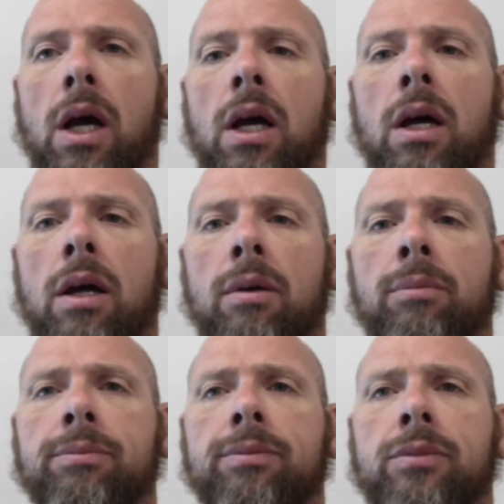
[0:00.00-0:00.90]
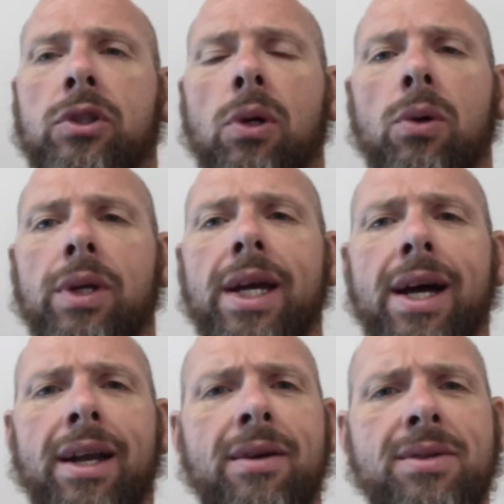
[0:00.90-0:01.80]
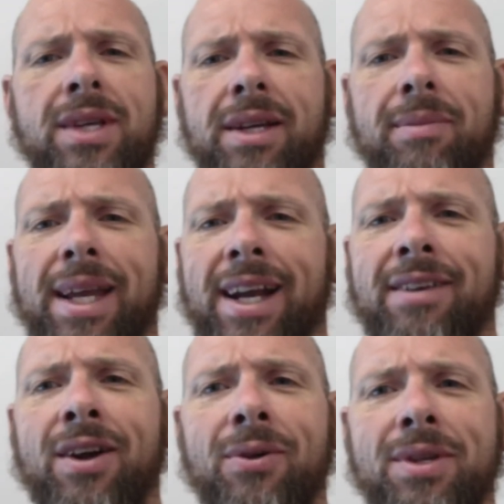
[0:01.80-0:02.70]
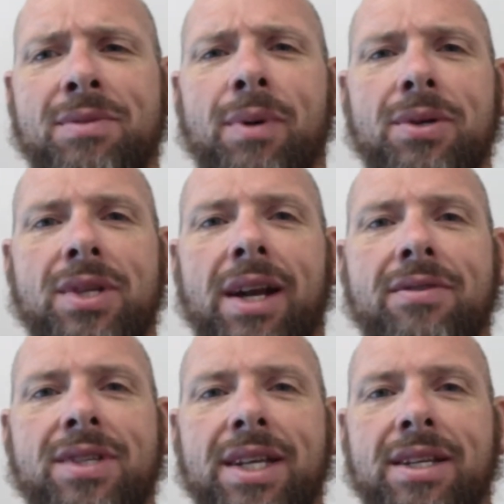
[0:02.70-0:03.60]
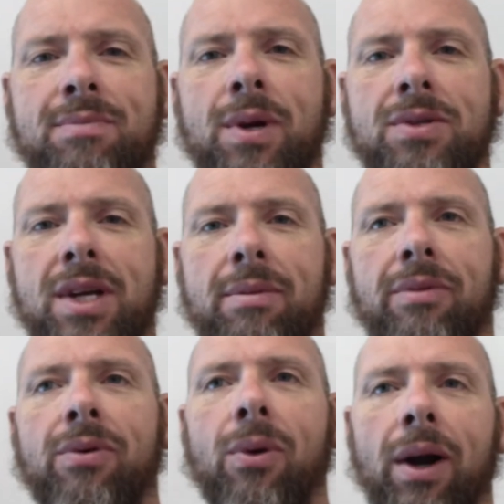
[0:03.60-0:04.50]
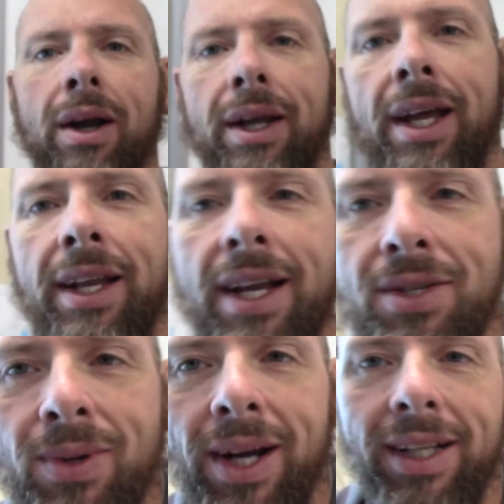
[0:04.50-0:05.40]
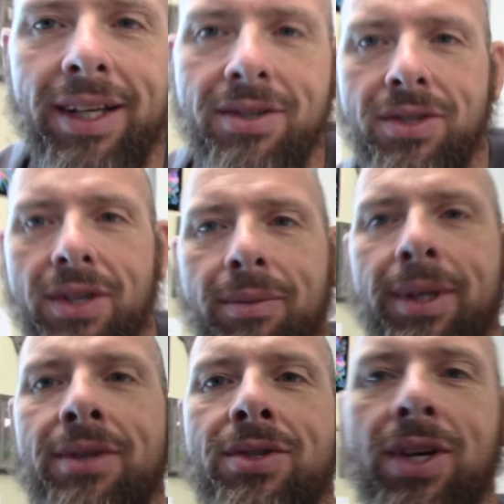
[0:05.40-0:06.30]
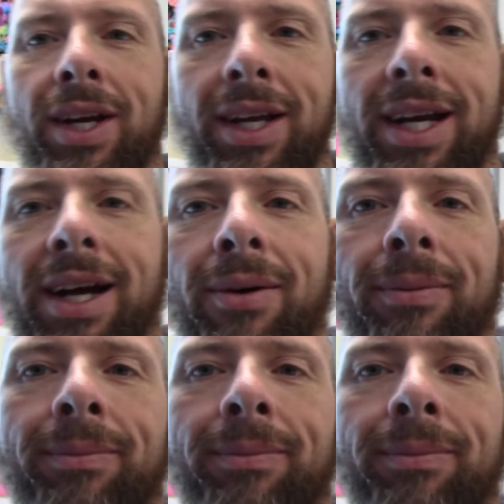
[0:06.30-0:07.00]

So yeah, and I was like, man, I know this bow sight. I've seen this bow sight before. Yeah, and that's right, ladies and gentlemen. Check it out.